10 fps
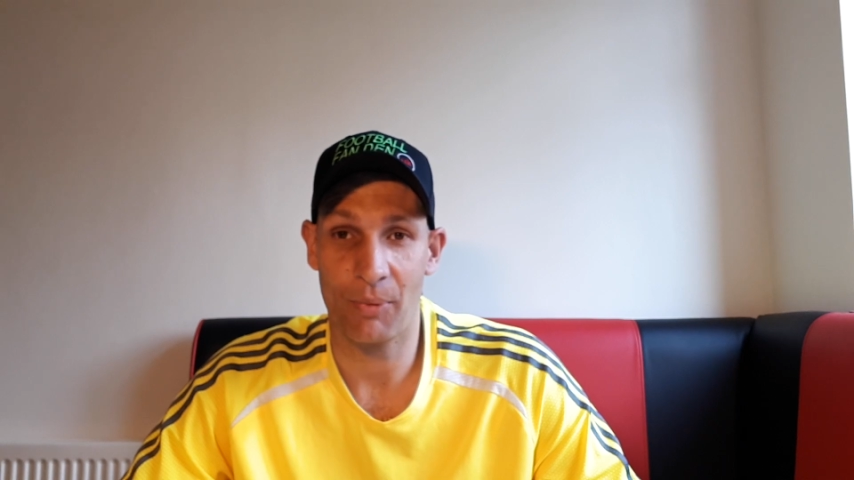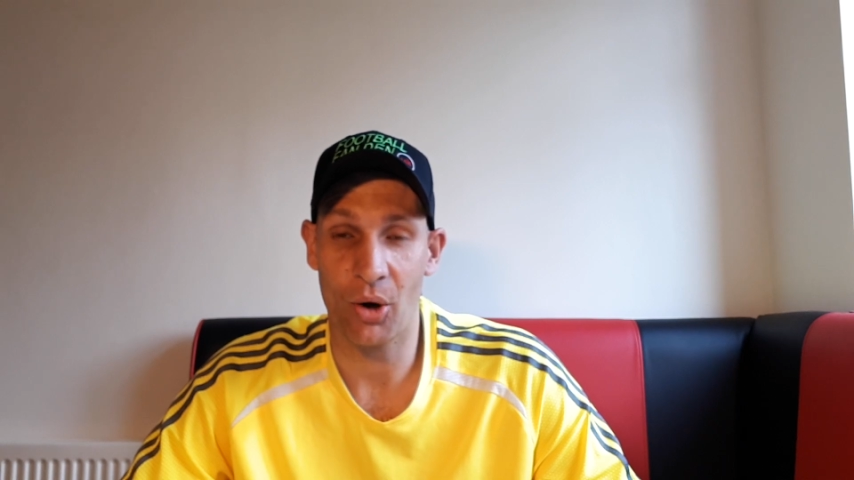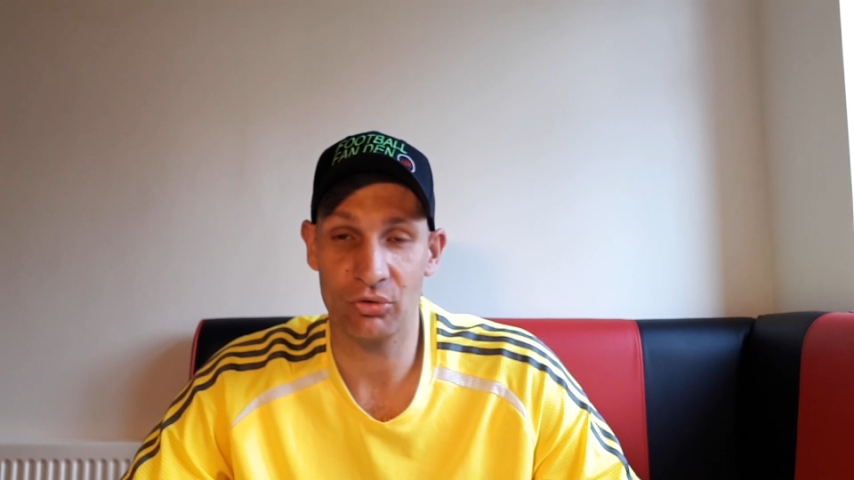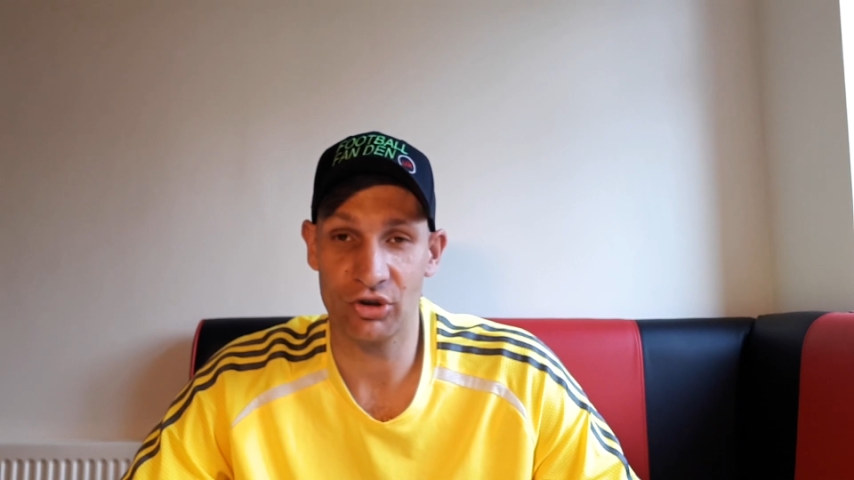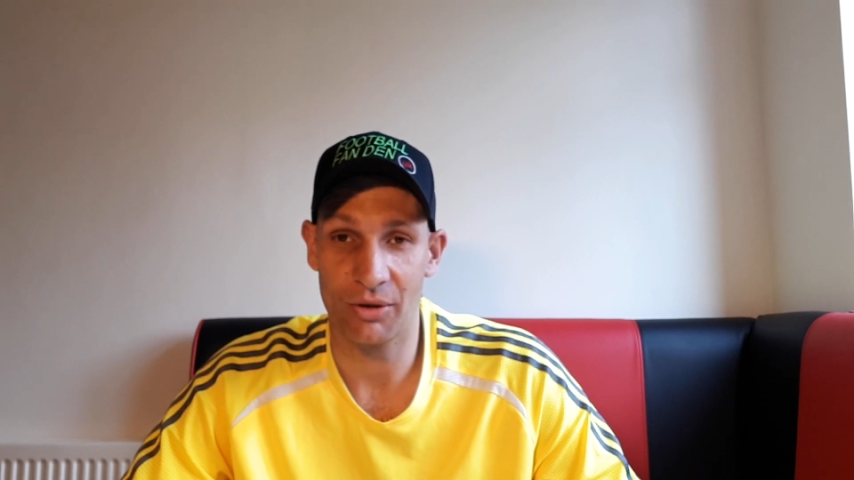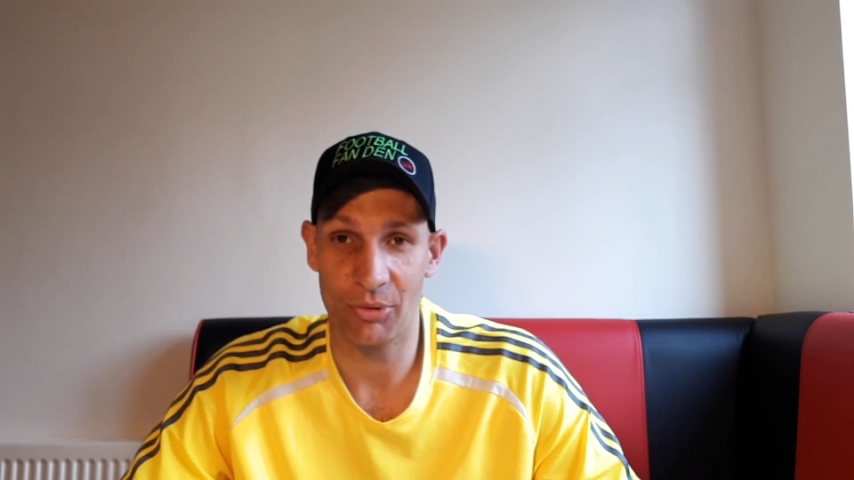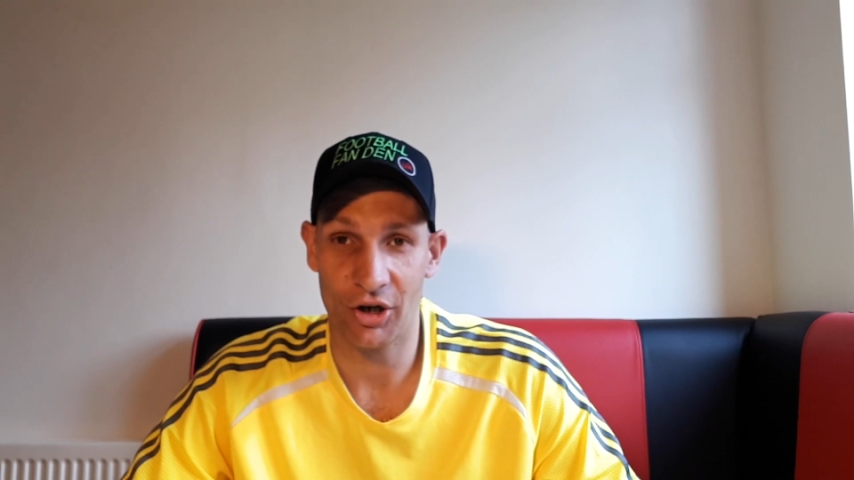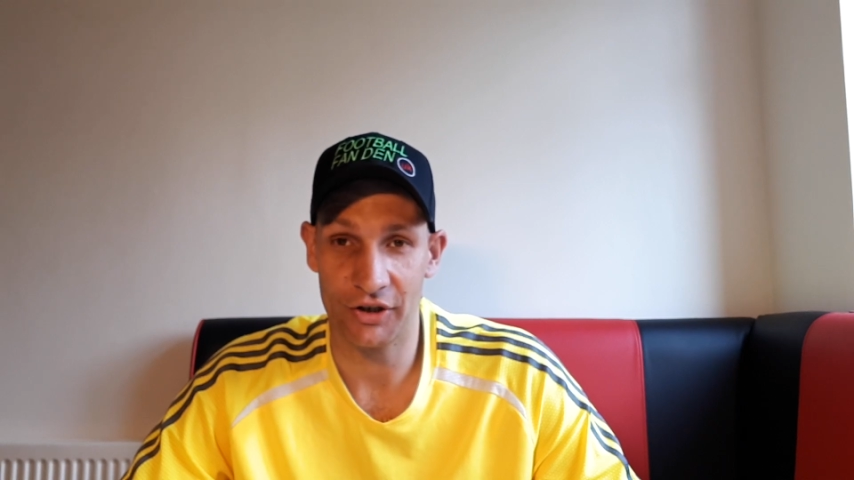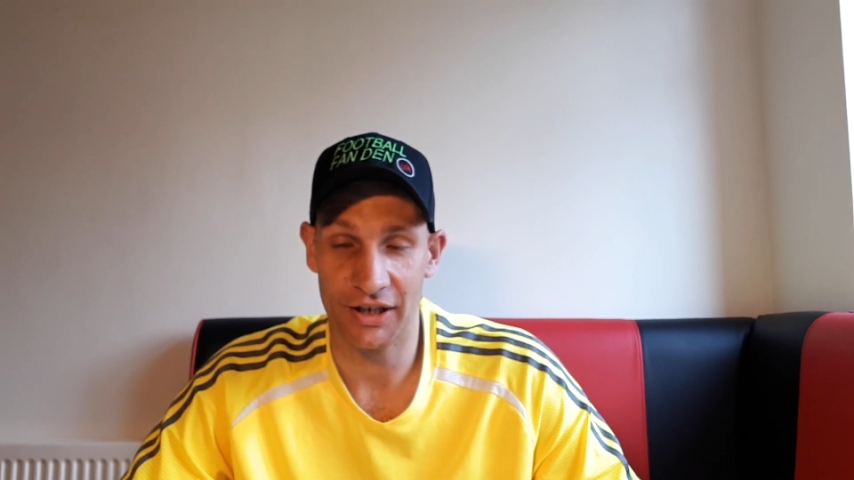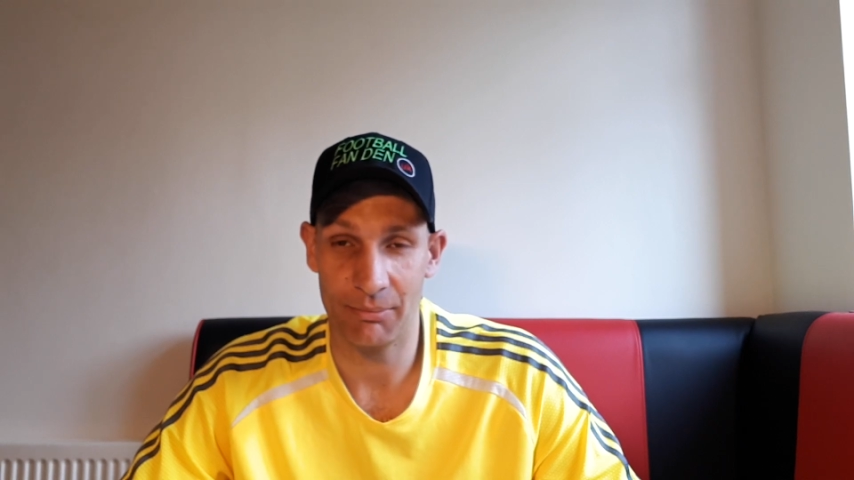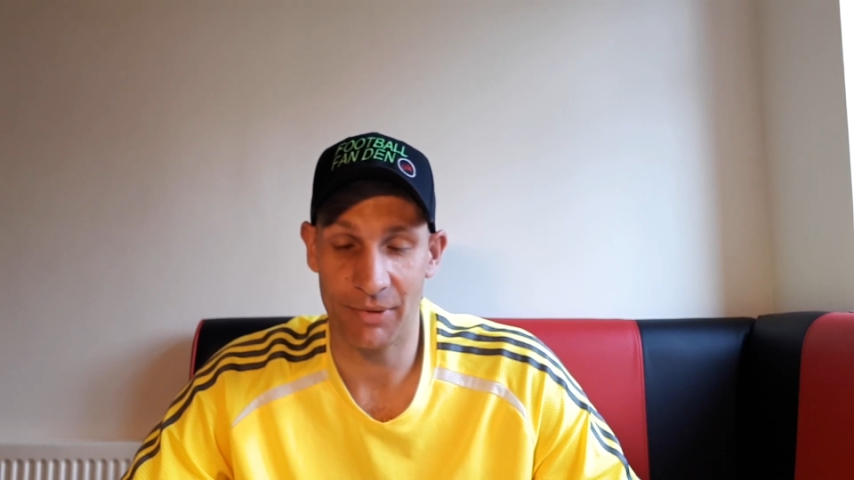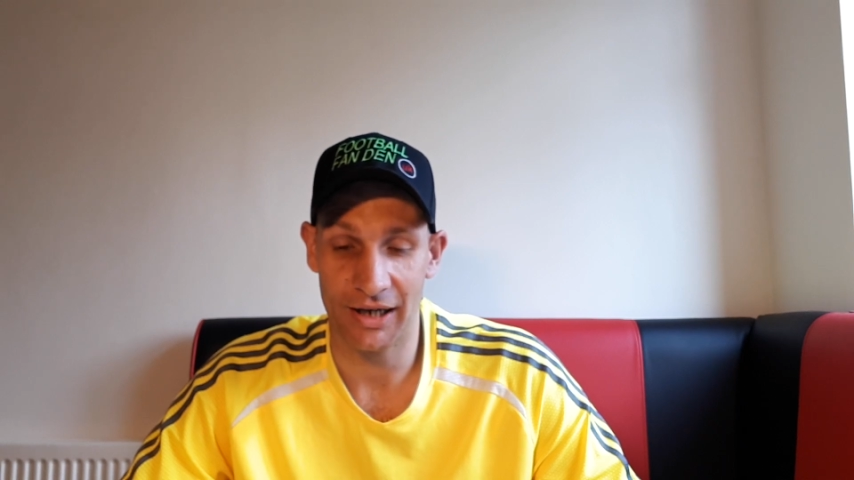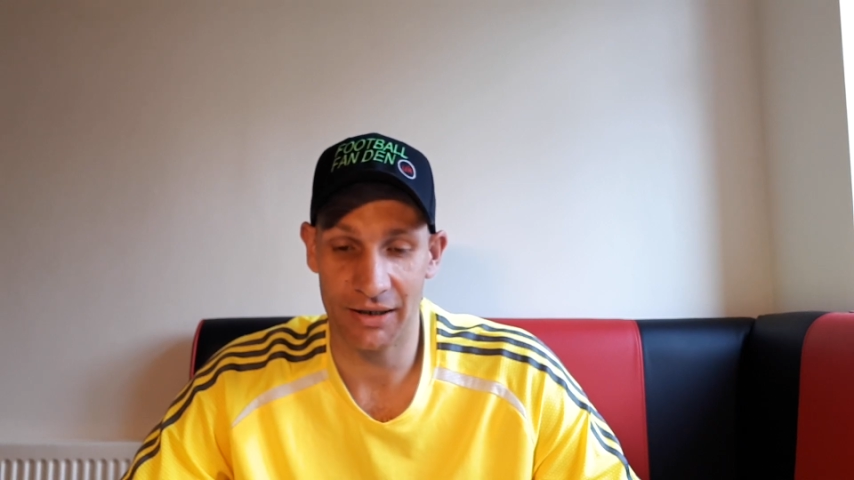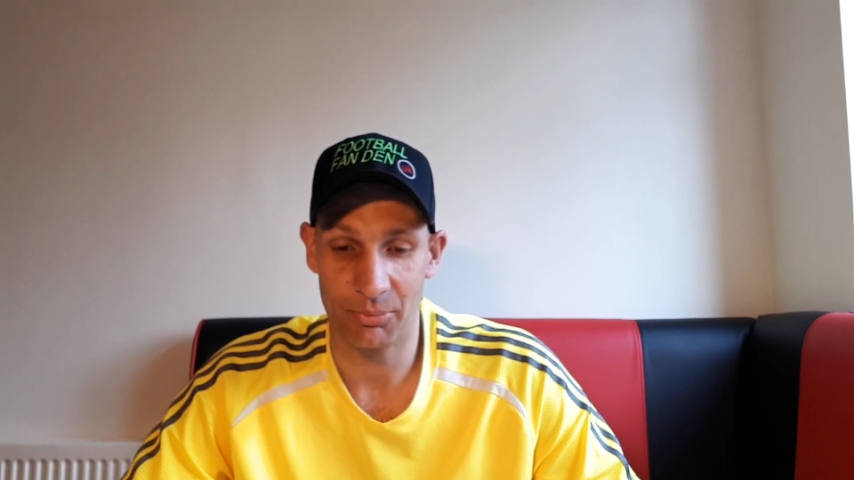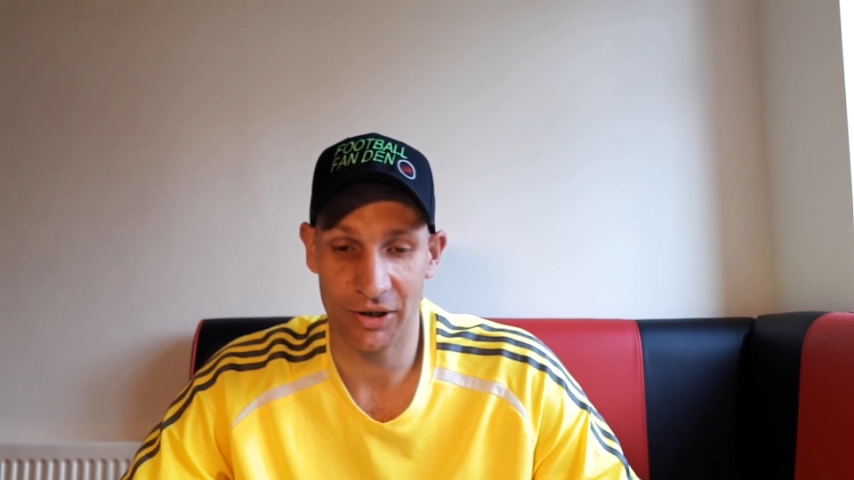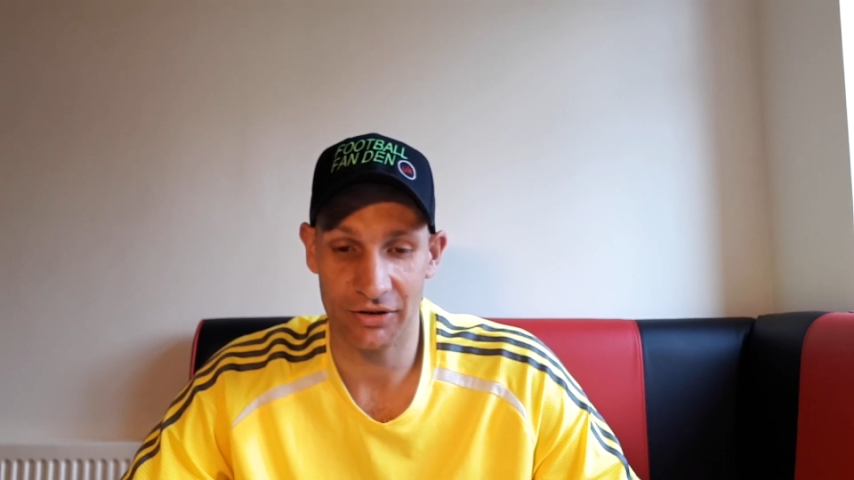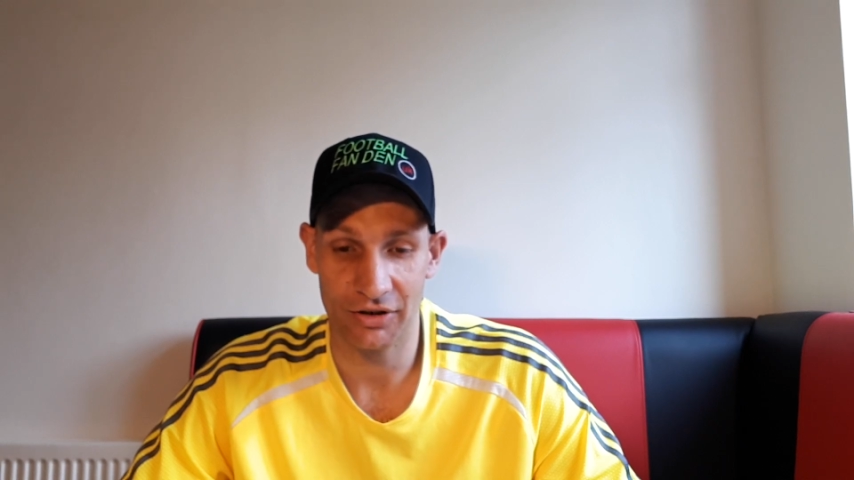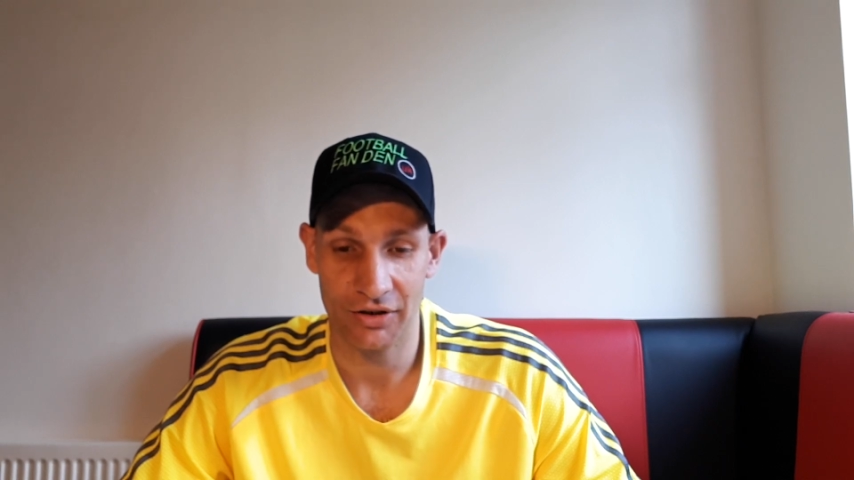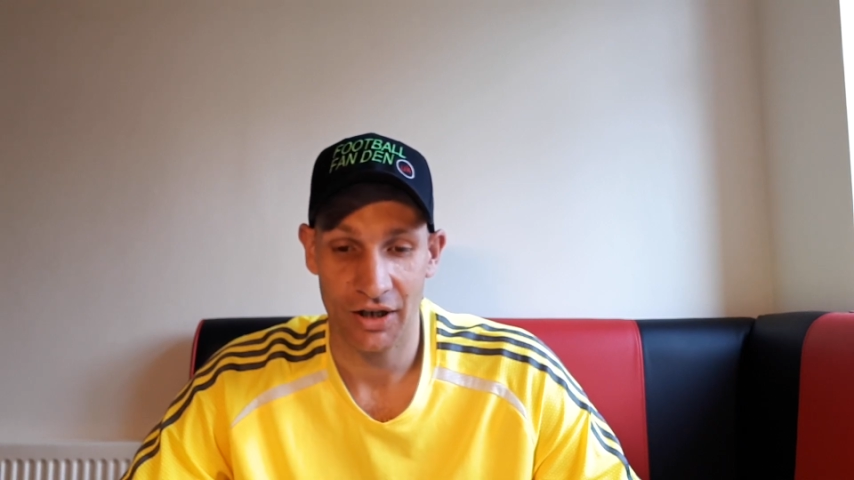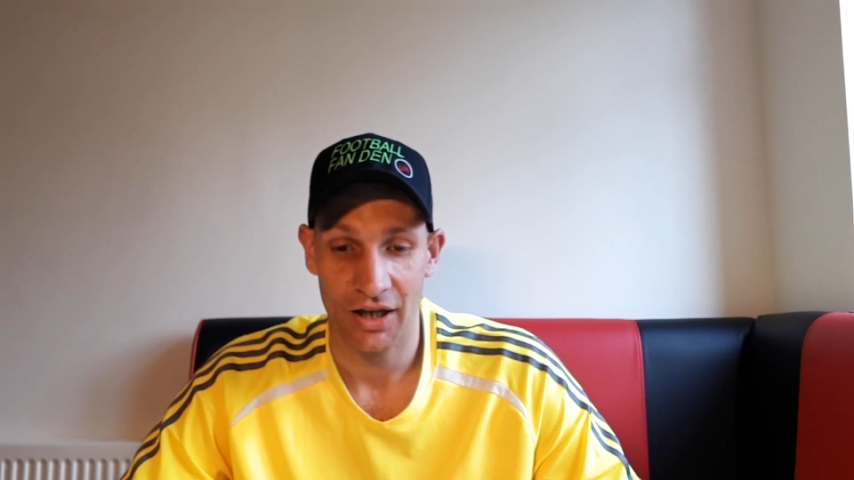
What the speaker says: poster boy, in my opinion.